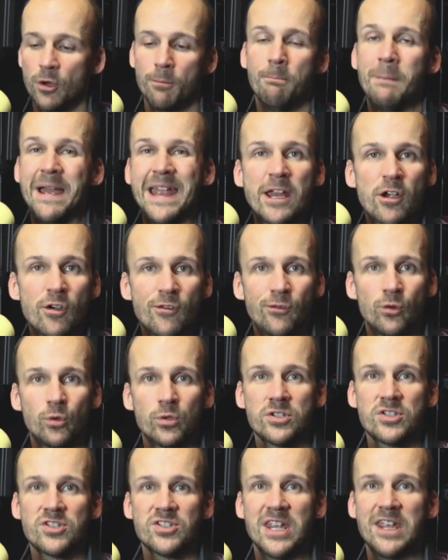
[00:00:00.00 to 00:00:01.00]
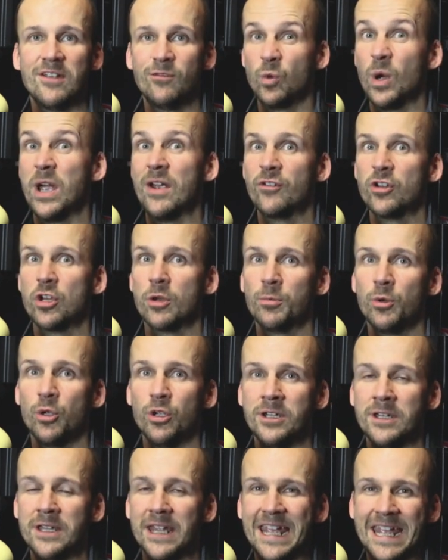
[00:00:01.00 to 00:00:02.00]
your microphone safe, whatever you're
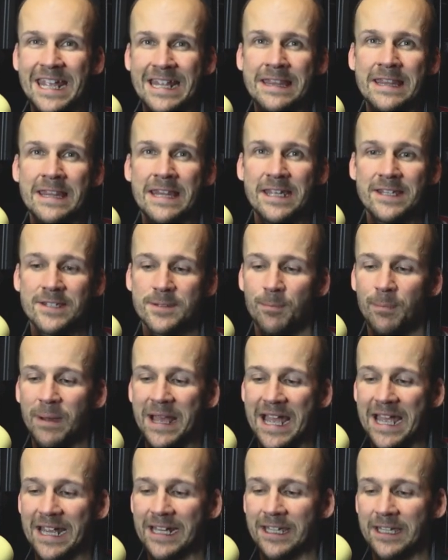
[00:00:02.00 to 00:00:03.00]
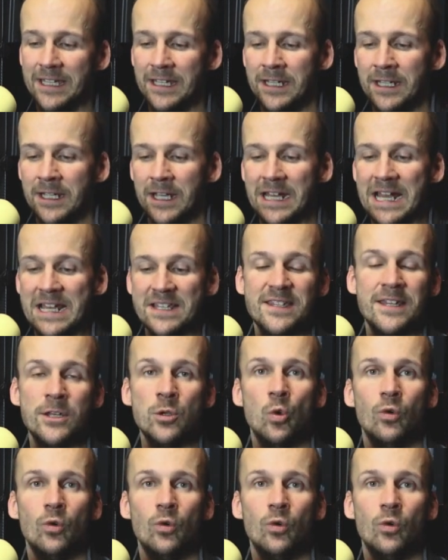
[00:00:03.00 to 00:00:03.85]
putting in this bag. And that's the